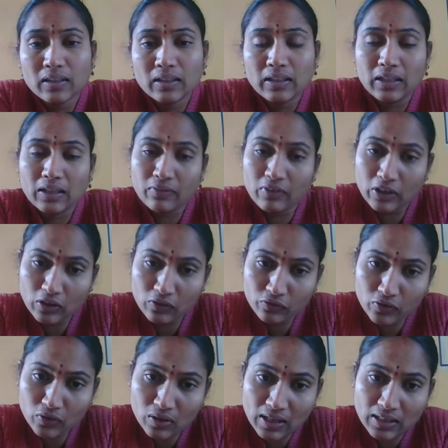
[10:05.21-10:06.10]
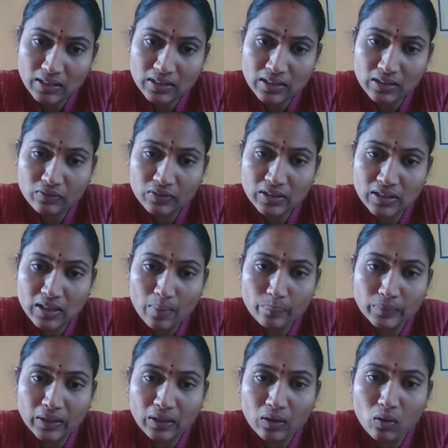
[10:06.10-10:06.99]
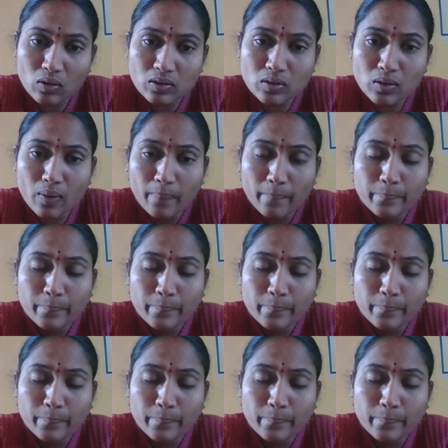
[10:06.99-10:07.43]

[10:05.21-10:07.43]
Even if you construct with something also,